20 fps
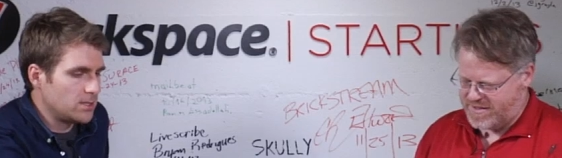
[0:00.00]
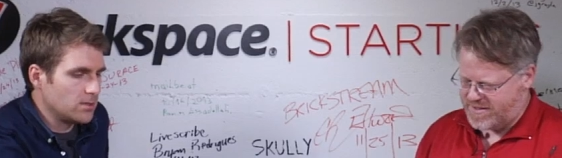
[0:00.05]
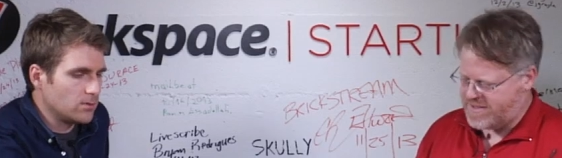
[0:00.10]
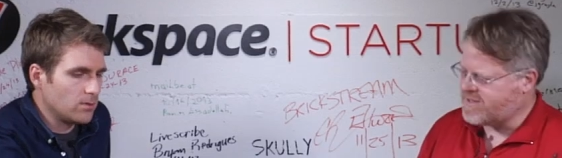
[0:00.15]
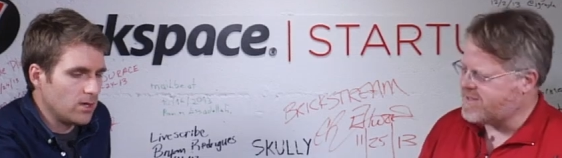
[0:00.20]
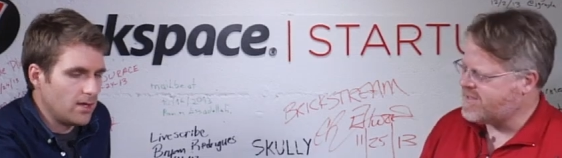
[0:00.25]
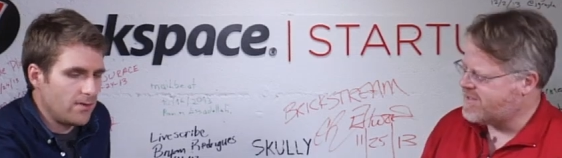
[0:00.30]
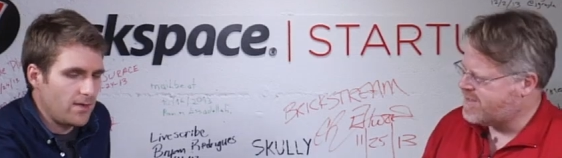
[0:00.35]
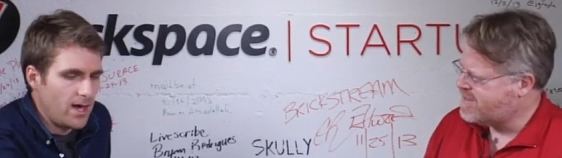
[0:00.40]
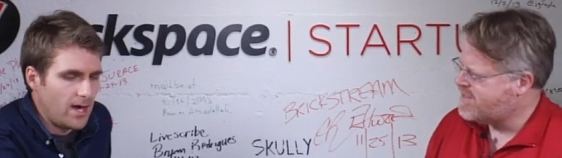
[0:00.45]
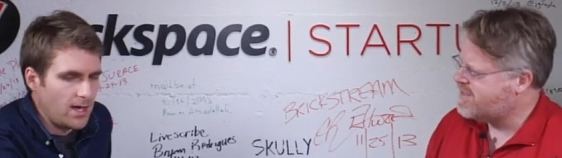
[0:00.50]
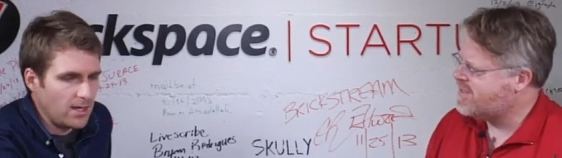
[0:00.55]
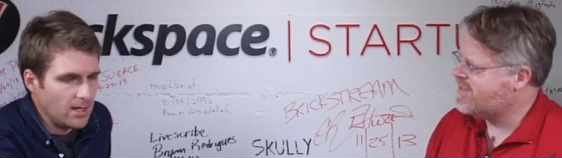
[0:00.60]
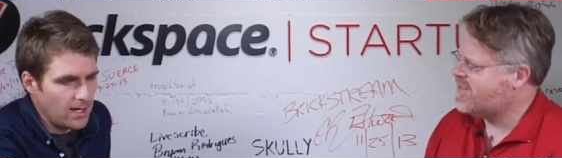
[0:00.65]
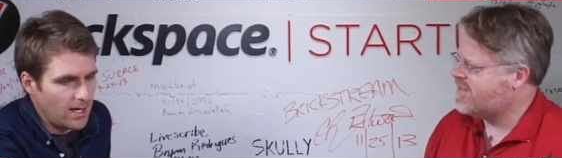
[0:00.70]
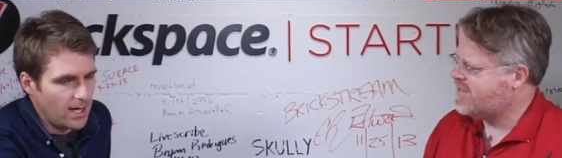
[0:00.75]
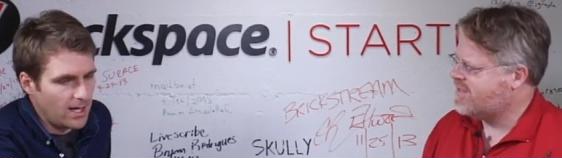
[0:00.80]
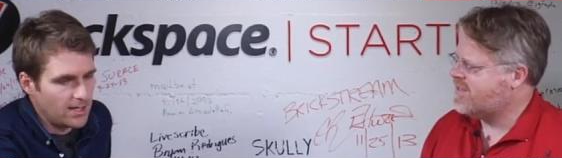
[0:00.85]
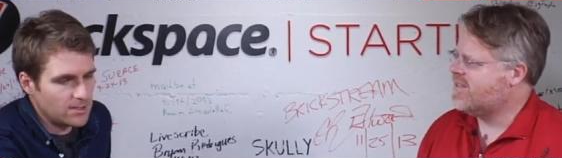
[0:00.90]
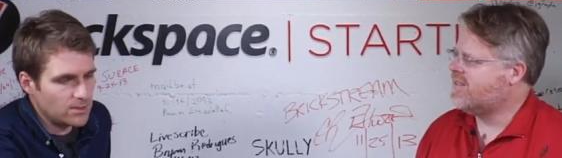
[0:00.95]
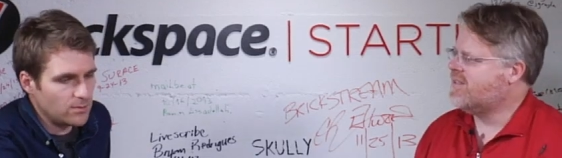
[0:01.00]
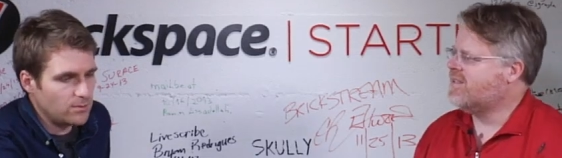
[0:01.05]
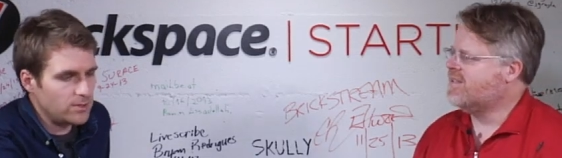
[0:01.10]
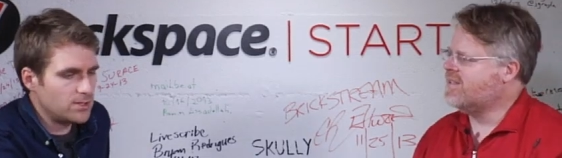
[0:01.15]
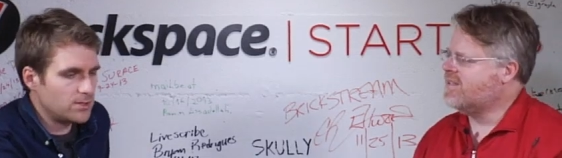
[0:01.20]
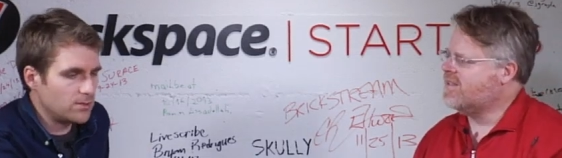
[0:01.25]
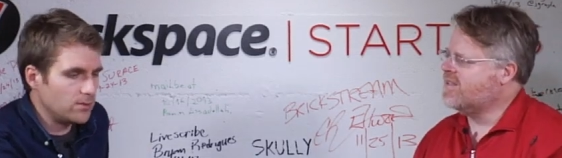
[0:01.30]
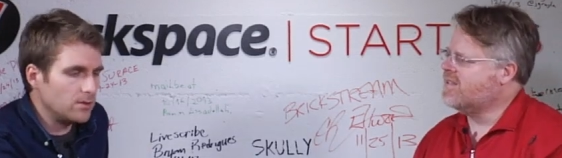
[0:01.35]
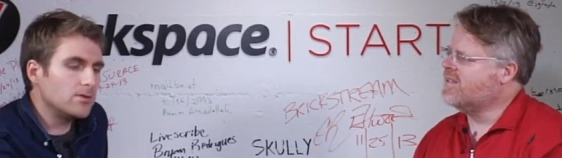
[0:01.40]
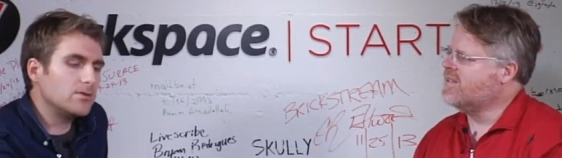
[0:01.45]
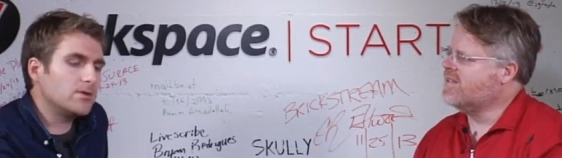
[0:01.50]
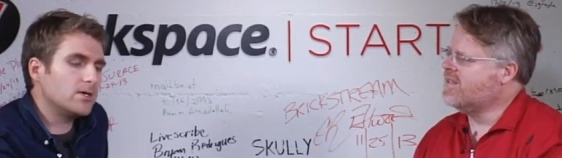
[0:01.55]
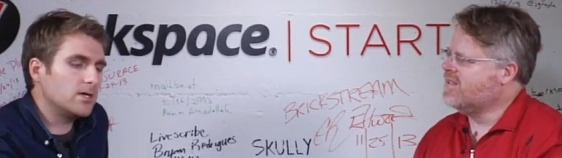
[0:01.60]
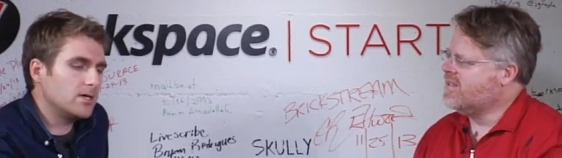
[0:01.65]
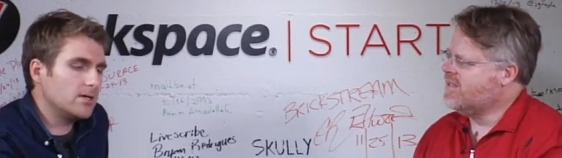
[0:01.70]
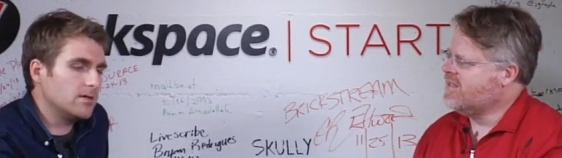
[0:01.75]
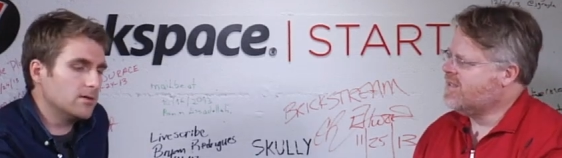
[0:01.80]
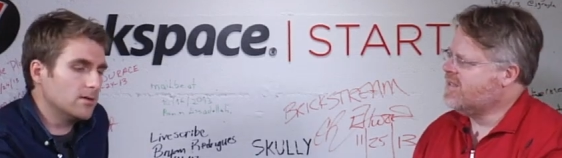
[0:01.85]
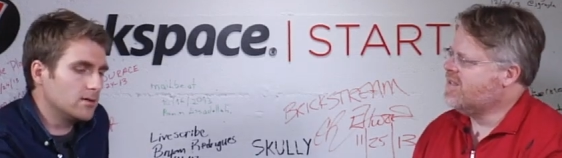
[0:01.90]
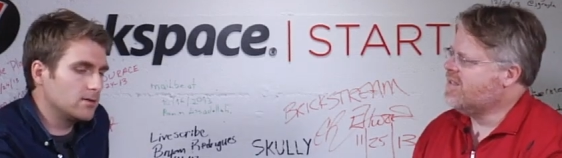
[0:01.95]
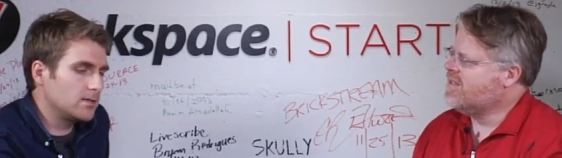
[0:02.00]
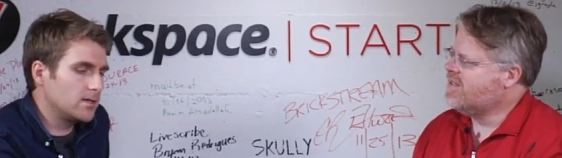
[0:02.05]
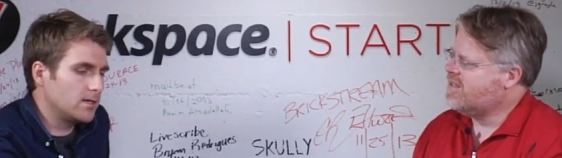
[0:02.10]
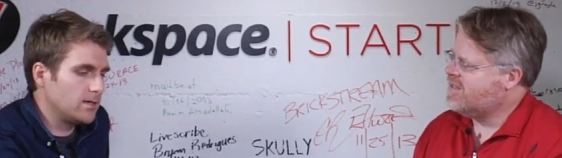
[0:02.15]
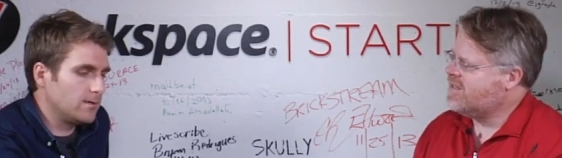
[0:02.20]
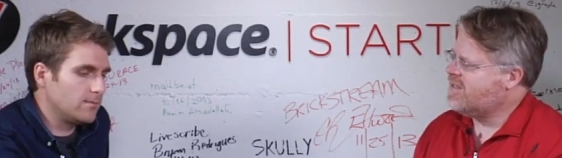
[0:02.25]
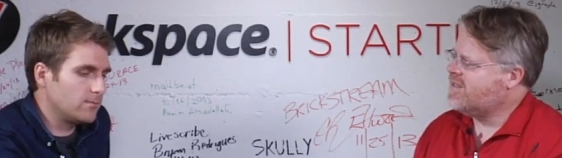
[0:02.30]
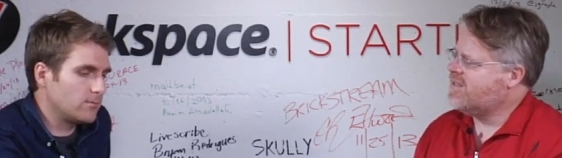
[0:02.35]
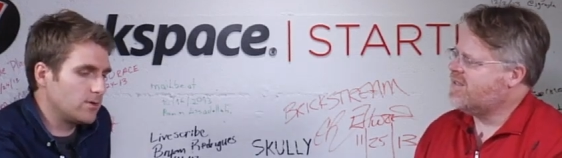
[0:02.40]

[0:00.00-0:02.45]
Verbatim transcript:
Speaker 1: still yours? Run that. Yeah. So we sold the um,